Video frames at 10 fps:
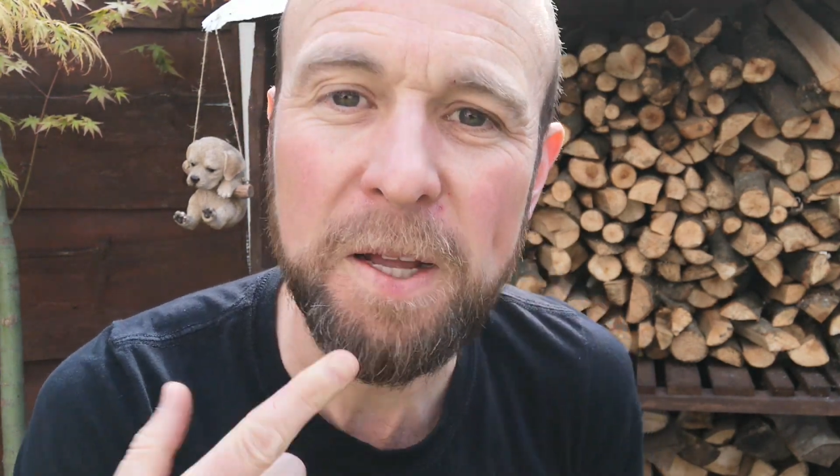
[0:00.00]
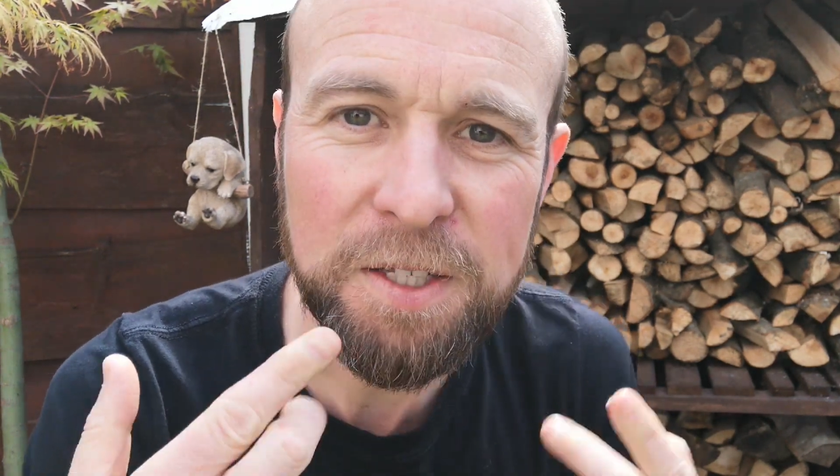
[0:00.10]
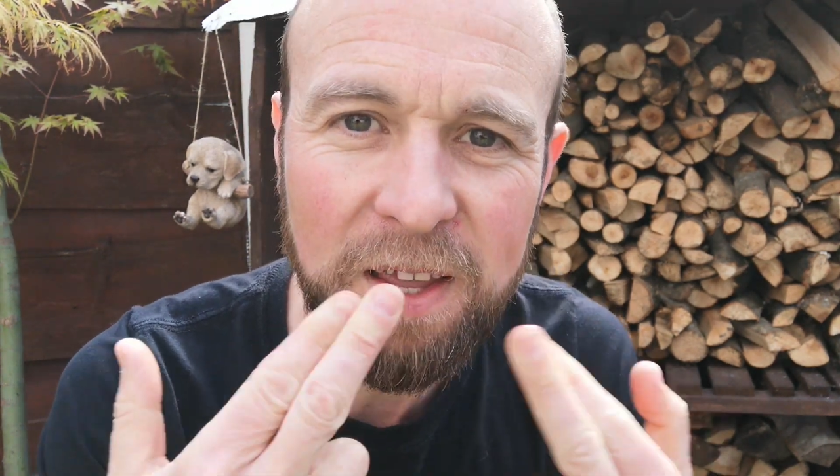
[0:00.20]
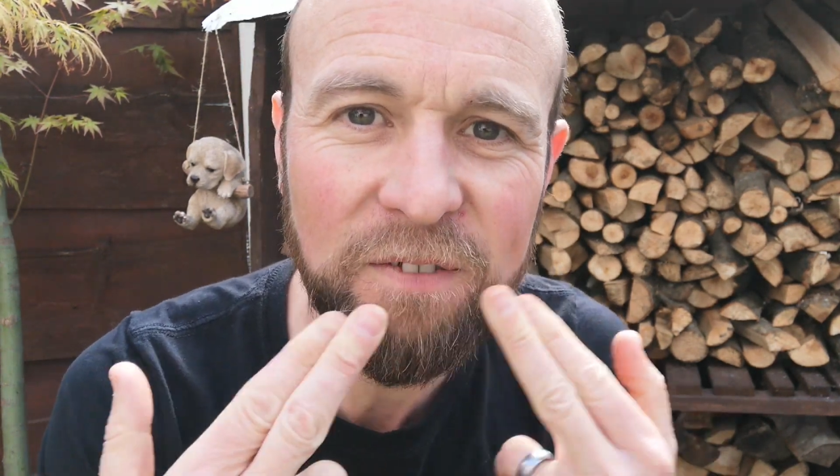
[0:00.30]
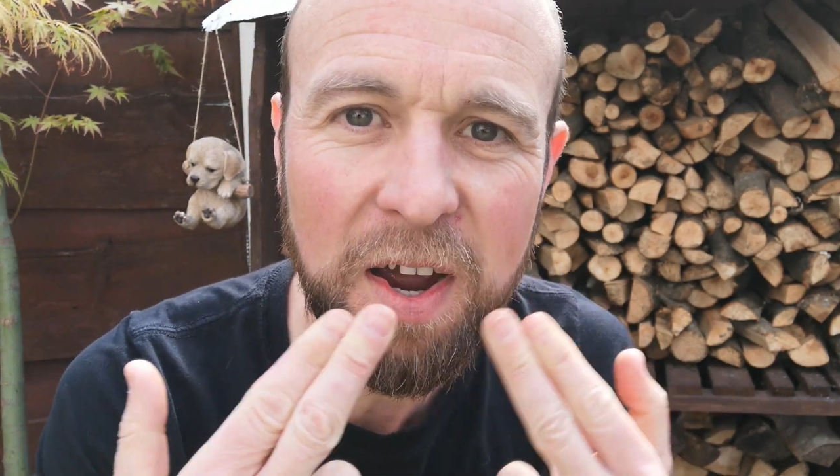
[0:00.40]

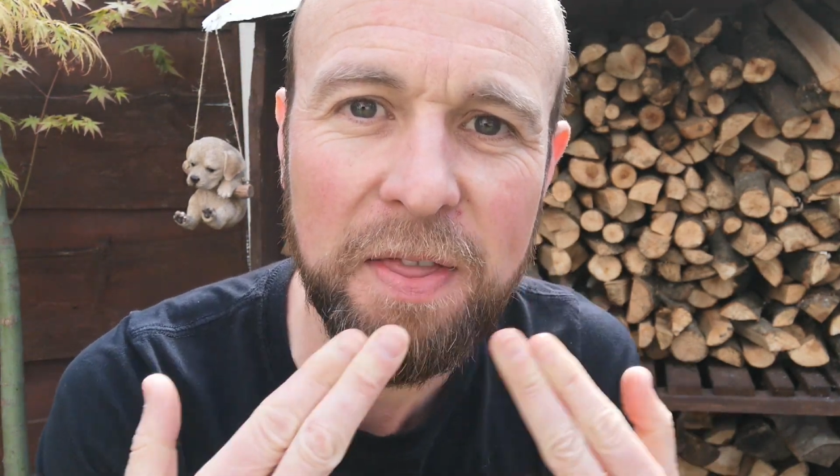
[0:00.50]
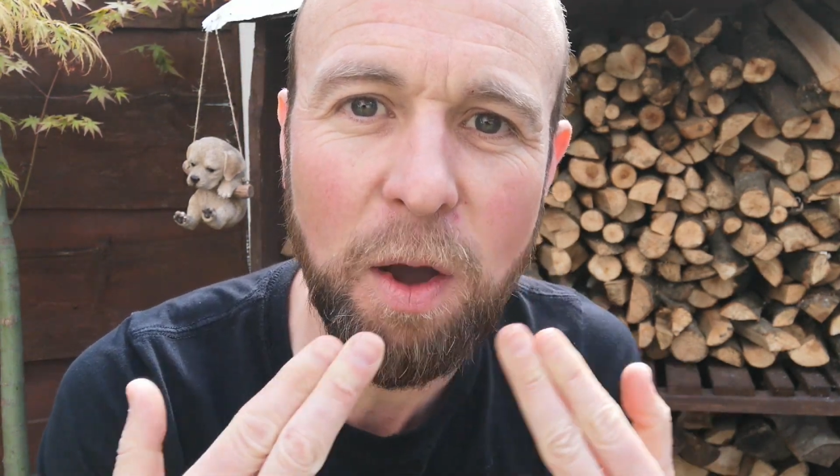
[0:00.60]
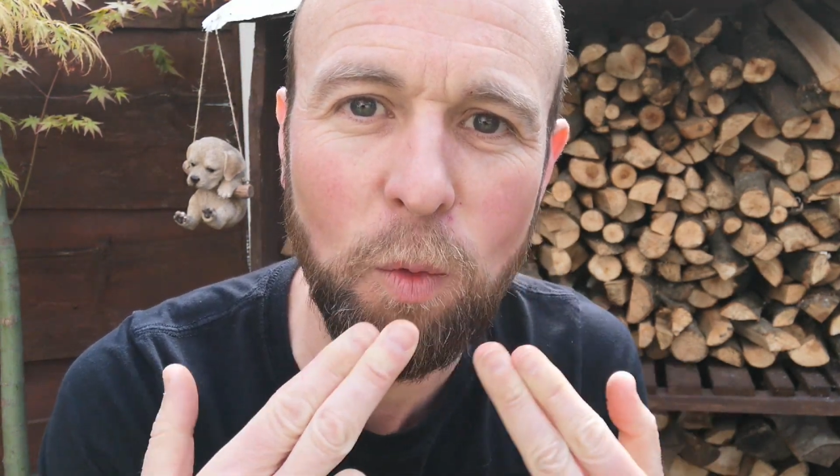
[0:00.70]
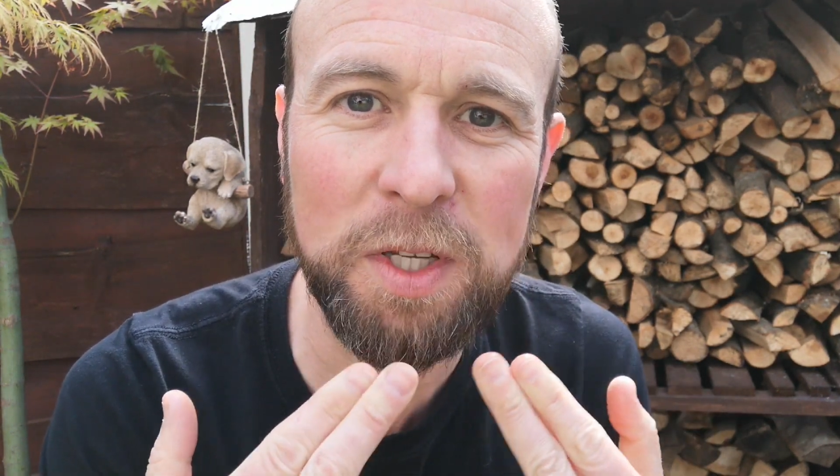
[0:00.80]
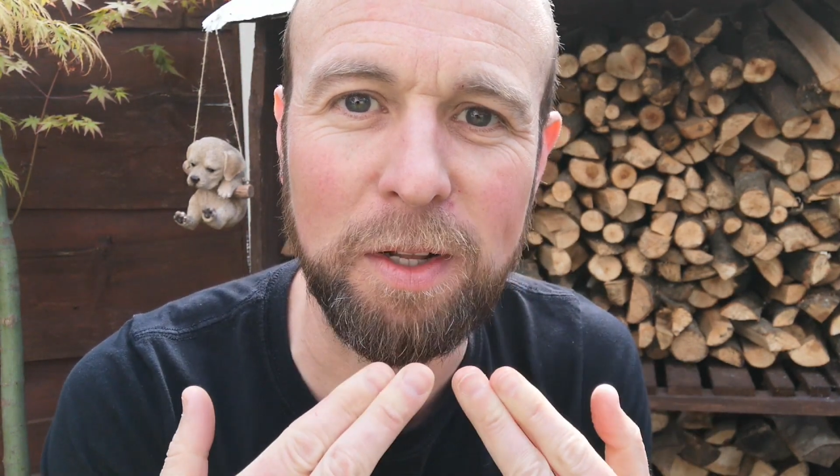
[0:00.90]
So you find
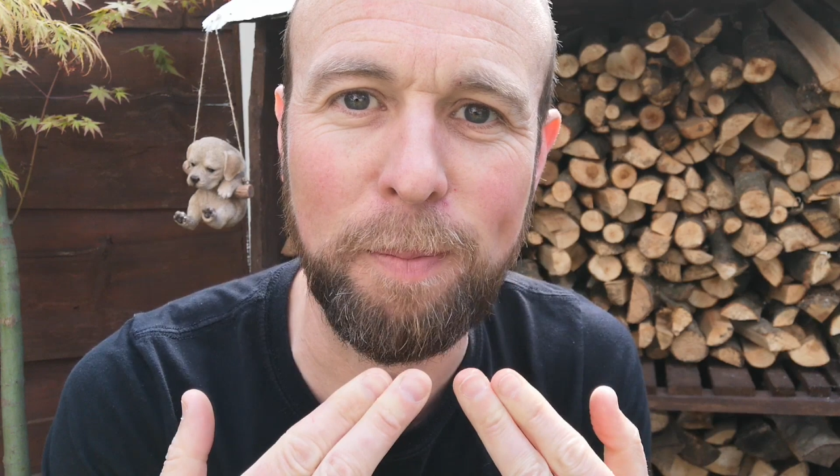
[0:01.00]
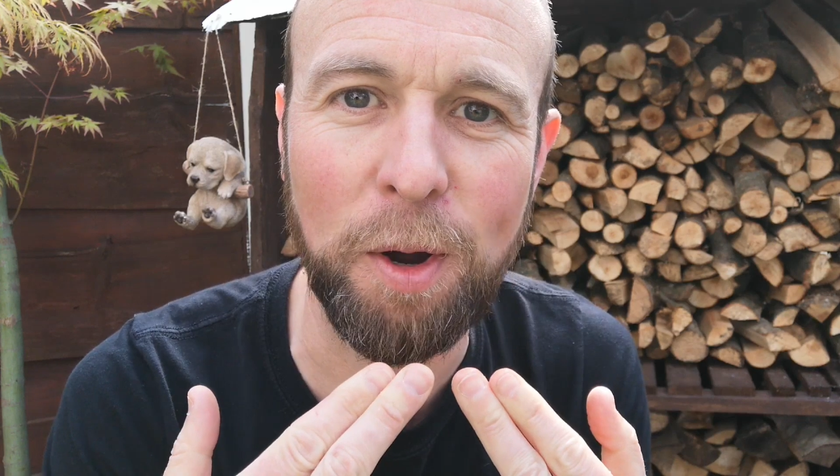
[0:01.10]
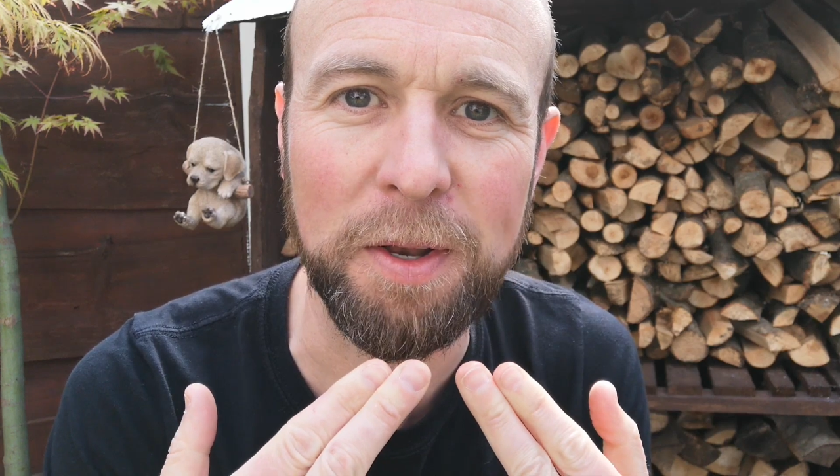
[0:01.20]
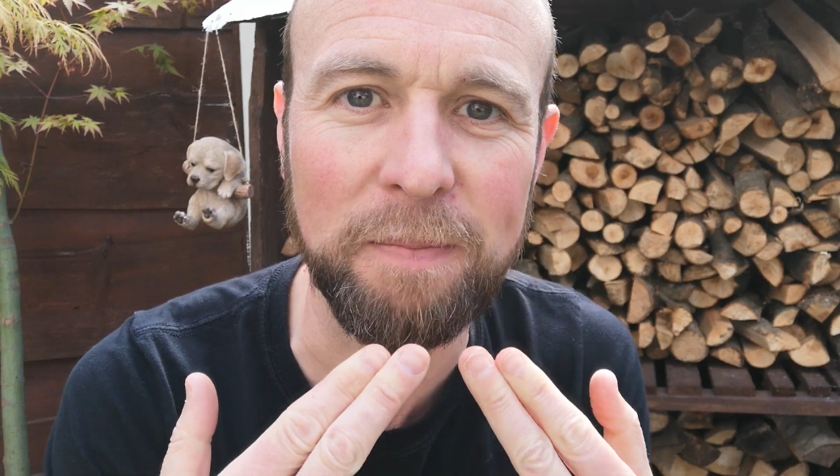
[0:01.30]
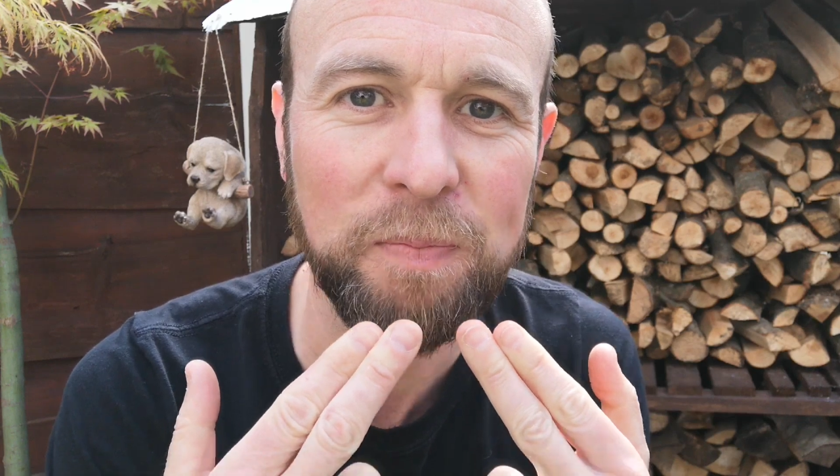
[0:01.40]
that whistle
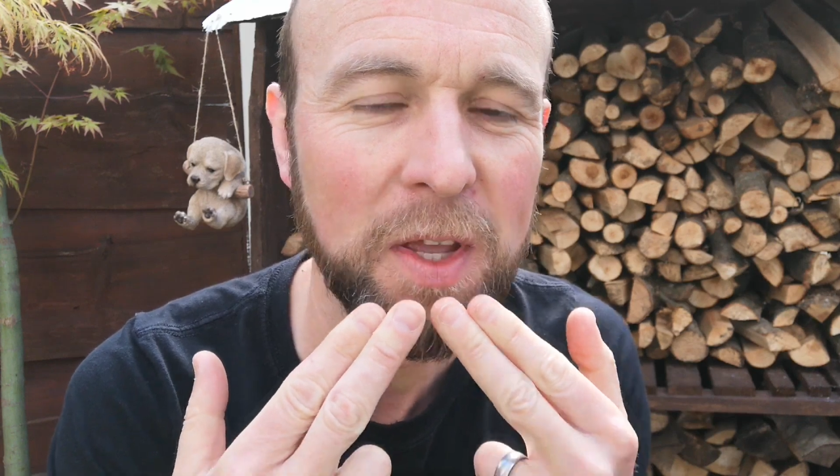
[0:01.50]
point.